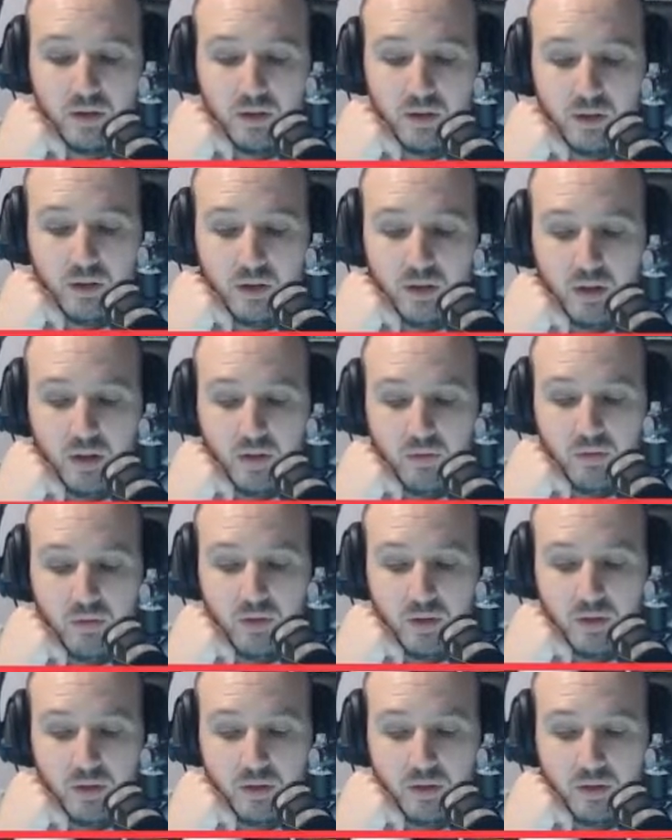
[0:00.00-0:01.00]
Definitely.
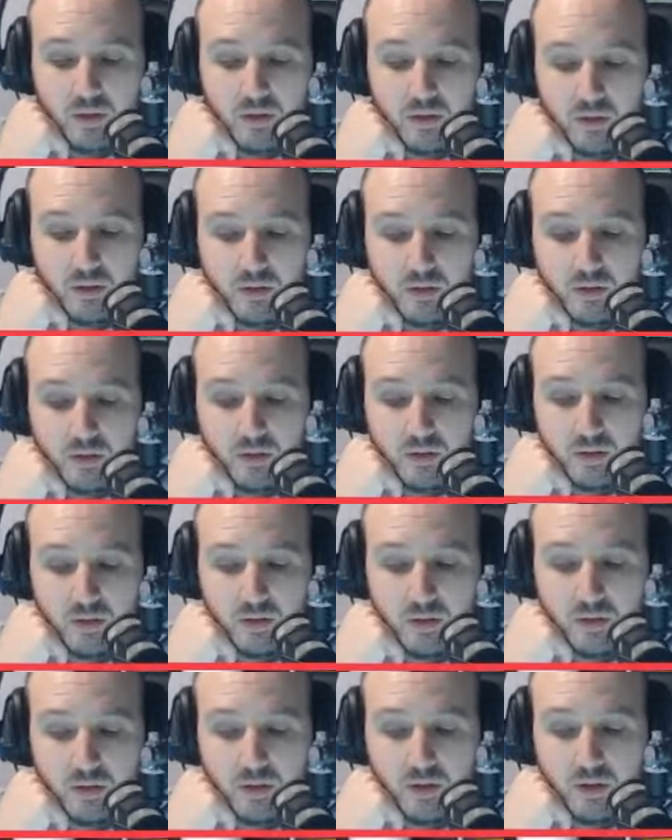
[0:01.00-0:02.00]

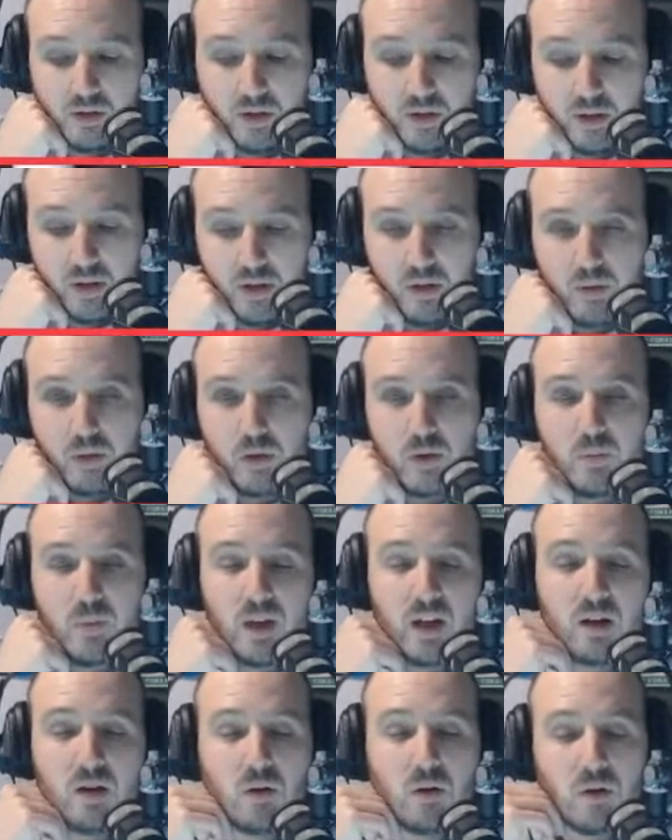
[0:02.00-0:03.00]
You know, those
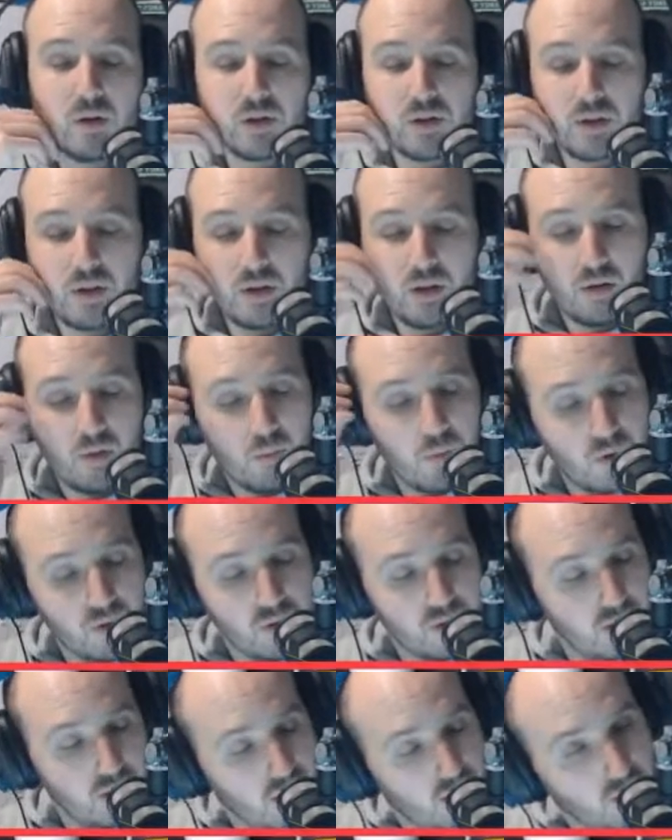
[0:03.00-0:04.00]
Black Orcs in the new
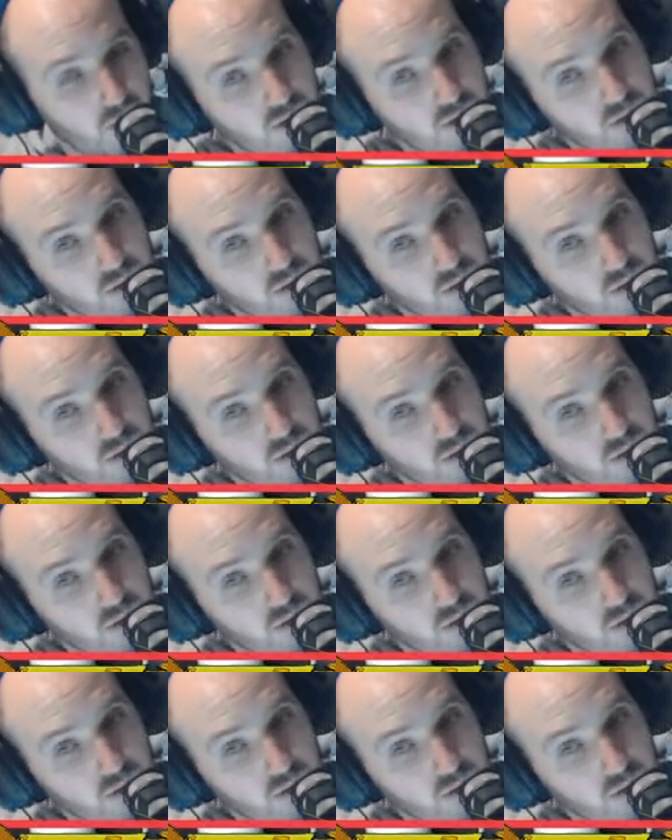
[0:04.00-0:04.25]
box set look